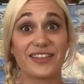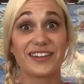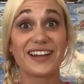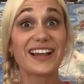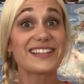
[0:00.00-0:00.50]

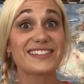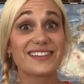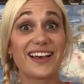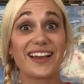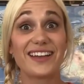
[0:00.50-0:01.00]
The next
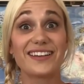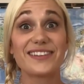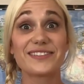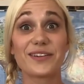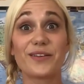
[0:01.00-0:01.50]
slide
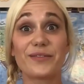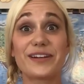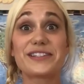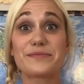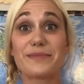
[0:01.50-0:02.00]
is
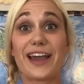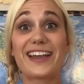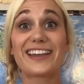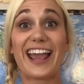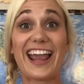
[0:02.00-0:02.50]
always
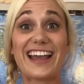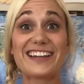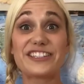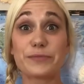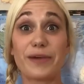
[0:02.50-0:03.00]
Meg
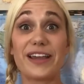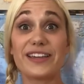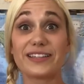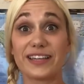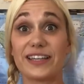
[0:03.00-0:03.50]
and
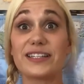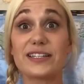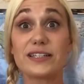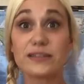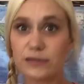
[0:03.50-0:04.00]
Mike
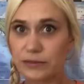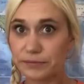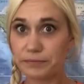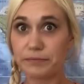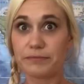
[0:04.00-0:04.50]
in
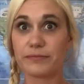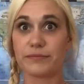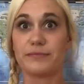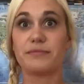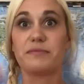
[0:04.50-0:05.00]

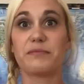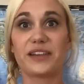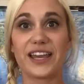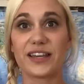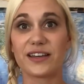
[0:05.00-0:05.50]

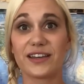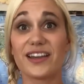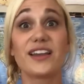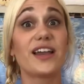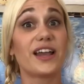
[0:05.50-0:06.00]
blank.
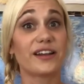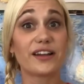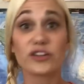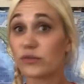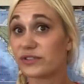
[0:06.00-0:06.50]
And
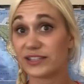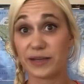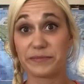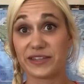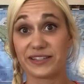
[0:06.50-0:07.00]
I don't
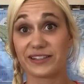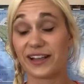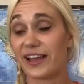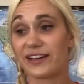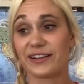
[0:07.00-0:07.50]
skip this
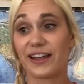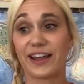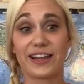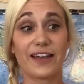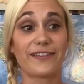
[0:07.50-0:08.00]
slide.
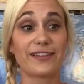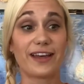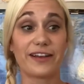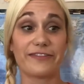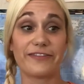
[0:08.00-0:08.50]
I have a
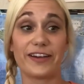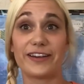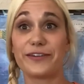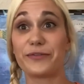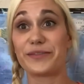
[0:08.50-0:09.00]
lot of
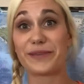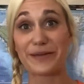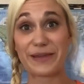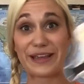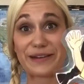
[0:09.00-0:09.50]
fun with
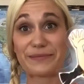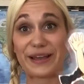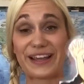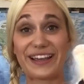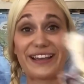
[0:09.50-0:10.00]
my Meg and
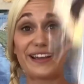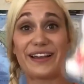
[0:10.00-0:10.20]
Mike.